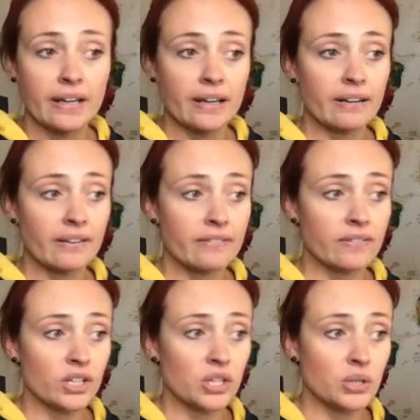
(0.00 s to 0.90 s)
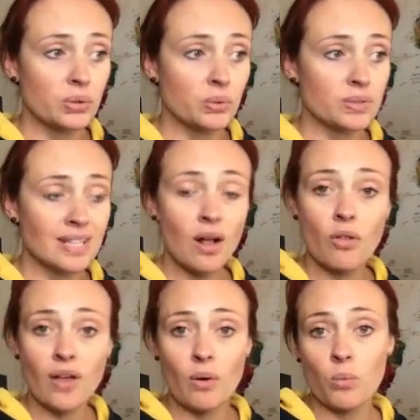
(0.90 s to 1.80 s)
If you
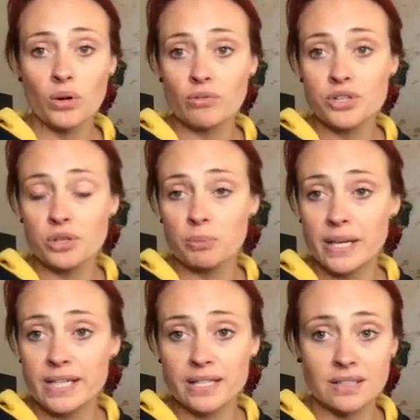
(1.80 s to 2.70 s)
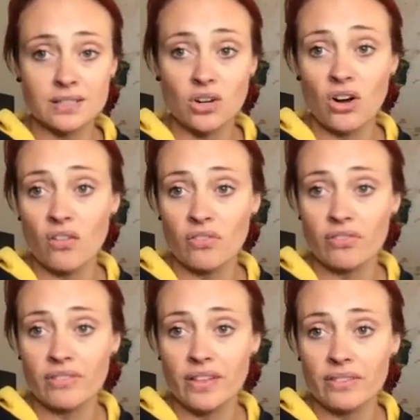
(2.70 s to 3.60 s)
sell that one original piece and it's
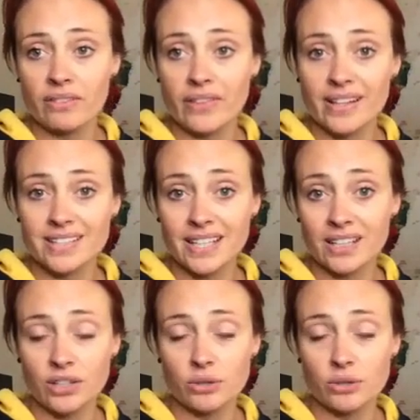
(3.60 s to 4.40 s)
gone, then that's it.